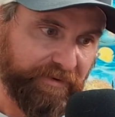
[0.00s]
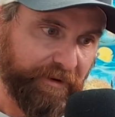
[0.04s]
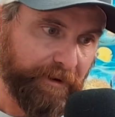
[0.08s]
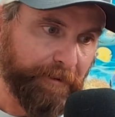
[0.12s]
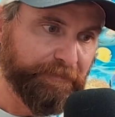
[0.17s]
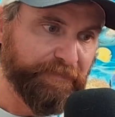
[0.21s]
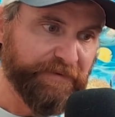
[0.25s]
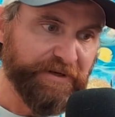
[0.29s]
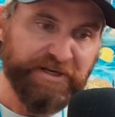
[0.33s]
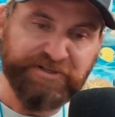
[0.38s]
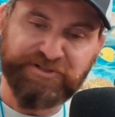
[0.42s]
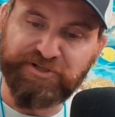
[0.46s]

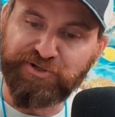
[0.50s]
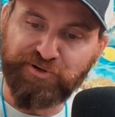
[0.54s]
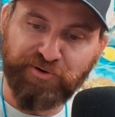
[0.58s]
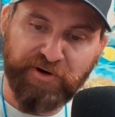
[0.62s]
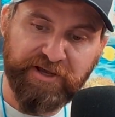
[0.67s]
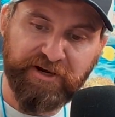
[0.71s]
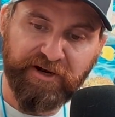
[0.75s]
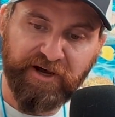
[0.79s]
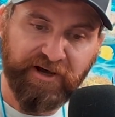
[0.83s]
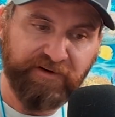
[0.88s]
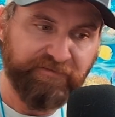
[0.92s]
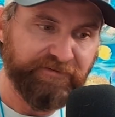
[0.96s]
it's a
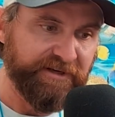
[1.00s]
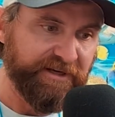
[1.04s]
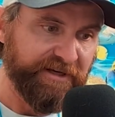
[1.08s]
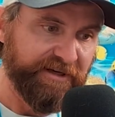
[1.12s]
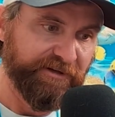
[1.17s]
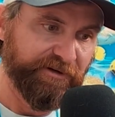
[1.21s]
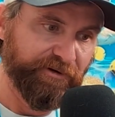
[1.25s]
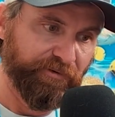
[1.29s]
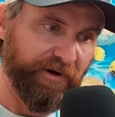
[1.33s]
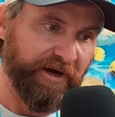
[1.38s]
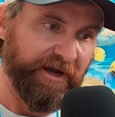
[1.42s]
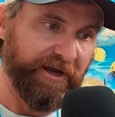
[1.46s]
trade-off
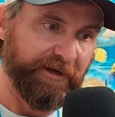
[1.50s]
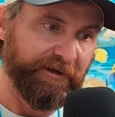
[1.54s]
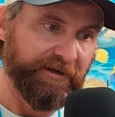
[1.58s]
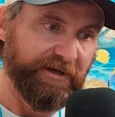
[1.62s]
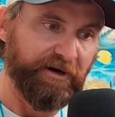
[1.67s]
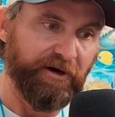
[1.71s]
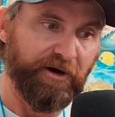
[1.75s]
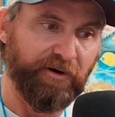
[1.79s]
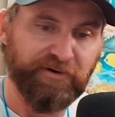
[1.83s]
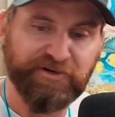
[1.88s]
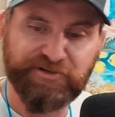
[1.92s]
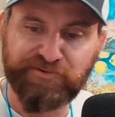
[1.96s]
either way. It
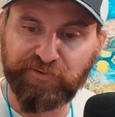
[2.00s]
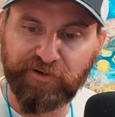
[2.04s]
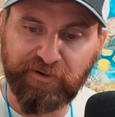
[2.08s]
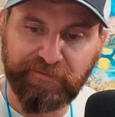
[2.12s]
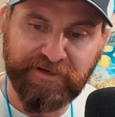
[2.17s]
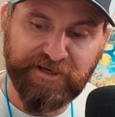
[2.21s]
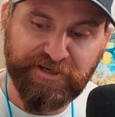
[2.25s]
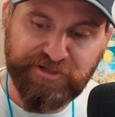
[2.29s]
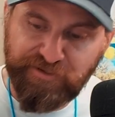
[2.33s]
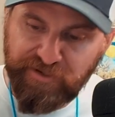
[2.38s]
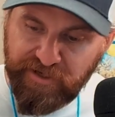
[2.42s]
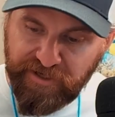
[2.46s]
always will
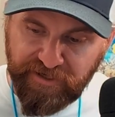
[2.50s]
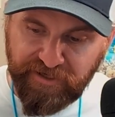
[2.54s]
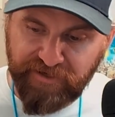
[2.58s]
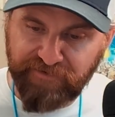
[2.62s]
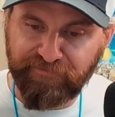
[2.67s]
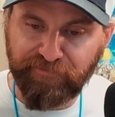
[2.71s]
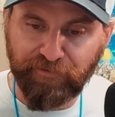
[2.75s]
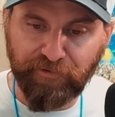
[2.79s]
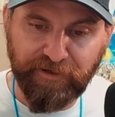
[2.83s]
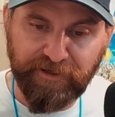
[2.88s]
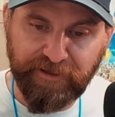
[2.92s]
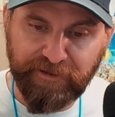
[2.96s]
be a
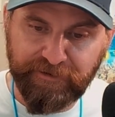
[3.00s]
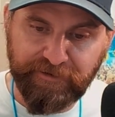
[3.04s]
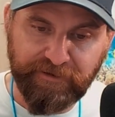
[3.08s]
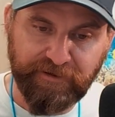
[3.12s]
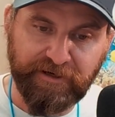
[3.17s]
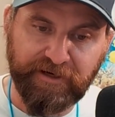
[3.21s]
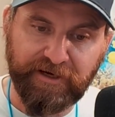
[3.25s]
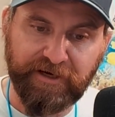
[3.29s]
trade-off for you.